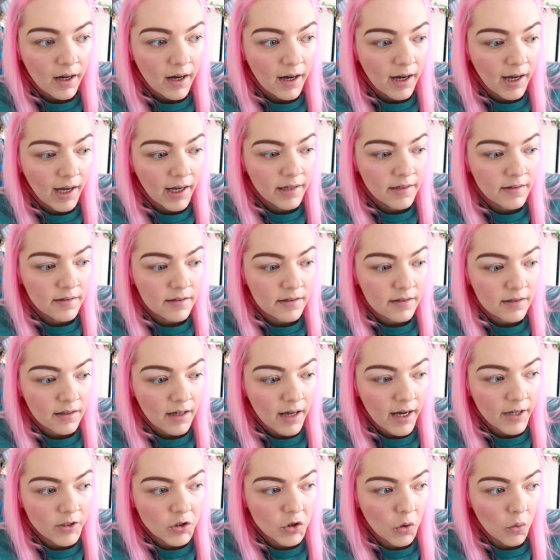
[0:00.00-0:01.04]
and
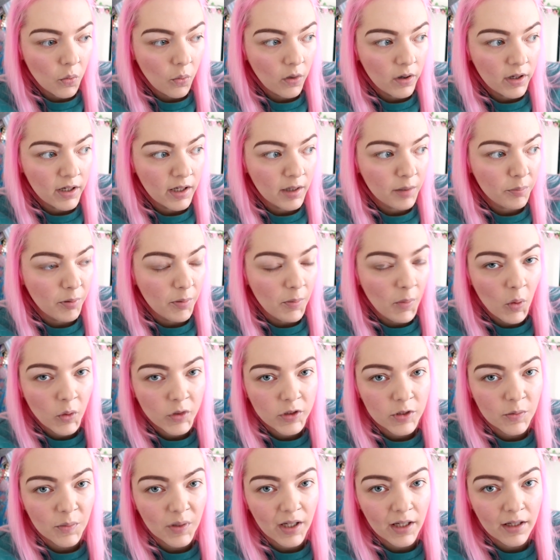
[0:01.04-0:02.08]
I don't want to
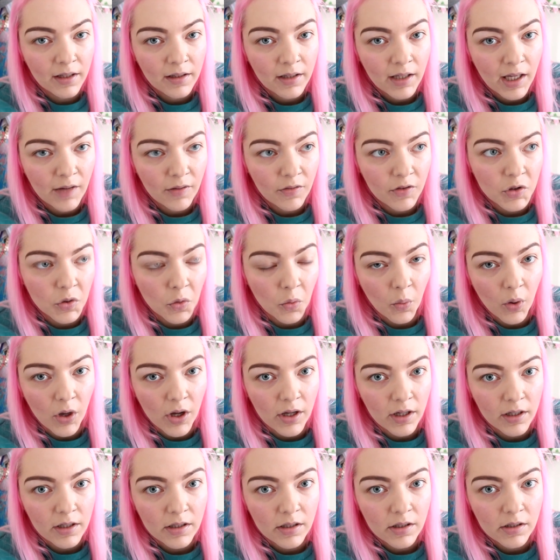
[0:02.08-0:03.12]
promote something if they don't
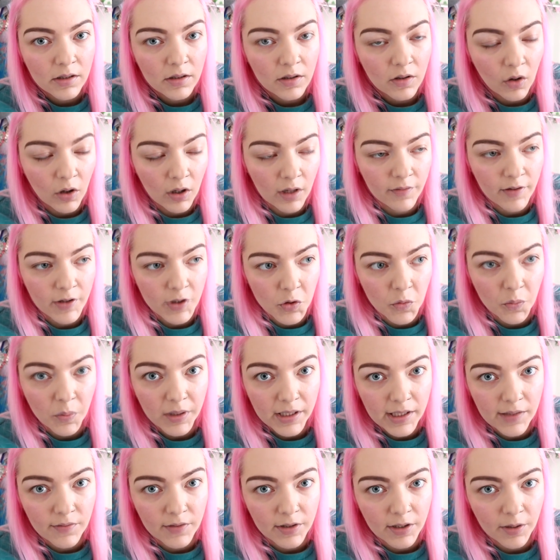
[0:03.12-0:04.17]
work or if I don't
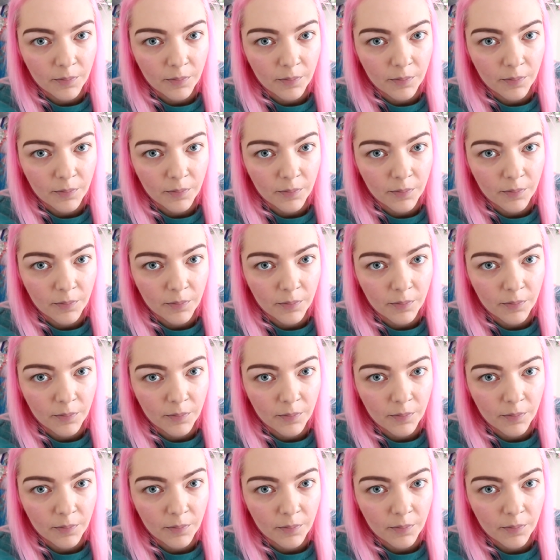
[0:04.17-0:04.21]
believe